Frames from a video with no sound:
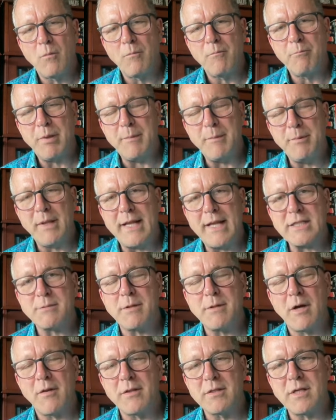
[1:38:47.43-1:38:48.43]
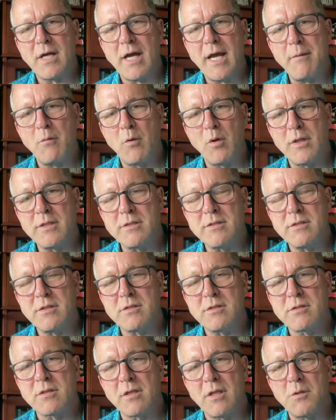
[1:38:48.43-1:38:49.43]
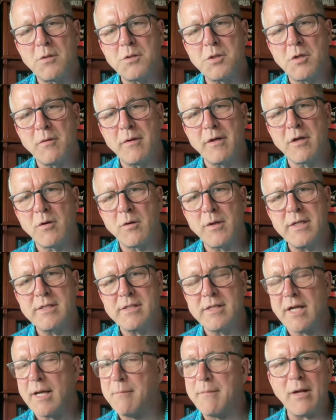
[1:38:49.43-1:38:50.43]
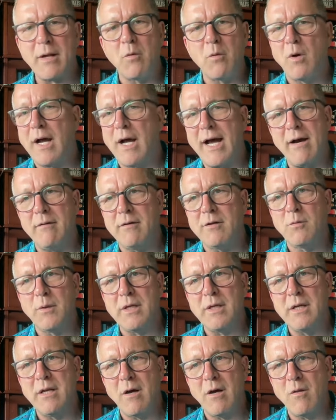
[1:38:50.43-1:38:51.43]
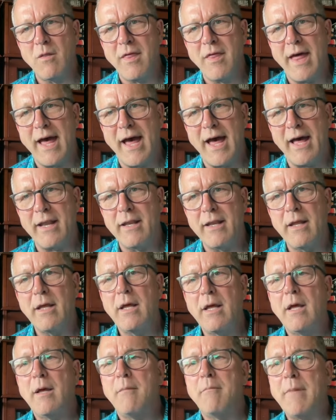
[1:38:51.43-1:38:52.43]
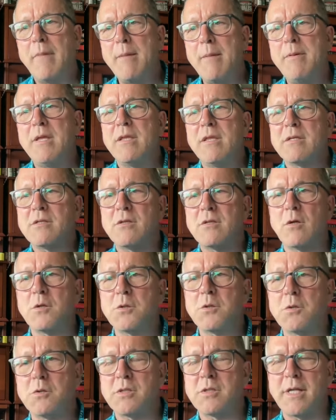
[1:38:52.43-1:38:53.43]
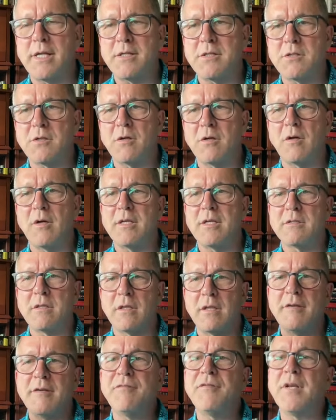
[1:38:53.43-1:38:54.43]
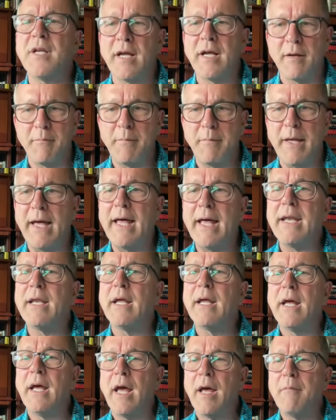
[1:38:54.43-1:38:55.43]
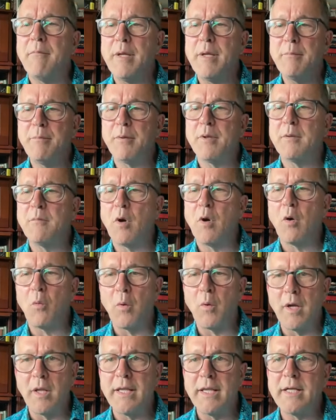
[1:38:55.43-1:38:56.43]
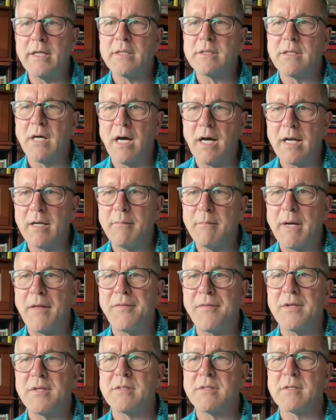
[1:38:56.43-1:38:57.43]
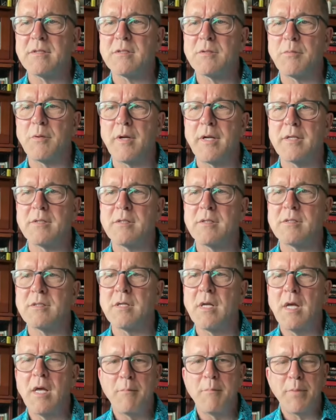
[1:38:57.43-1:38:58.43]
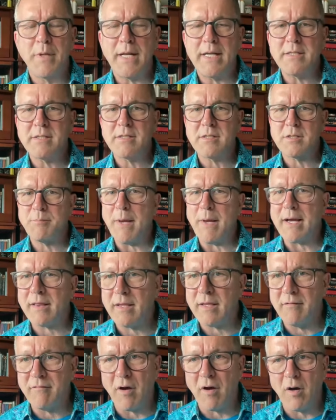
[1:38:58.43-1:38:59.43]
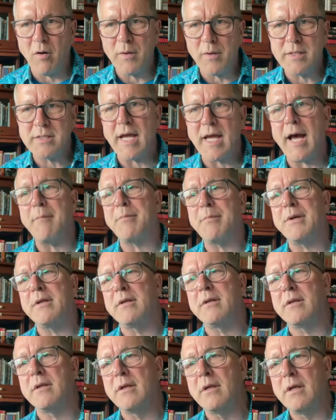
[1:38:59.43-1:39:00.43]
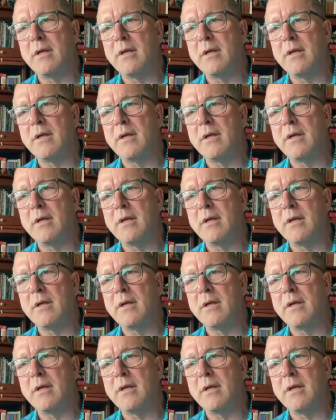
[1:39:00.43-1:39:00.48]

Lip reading: people ask me all the time, well, is disclosure increasing? I'm like, well, how would we know that? Maybe the social censor is lifting a bit and people are more willing to talk about these experiences, but I suspect they've always happened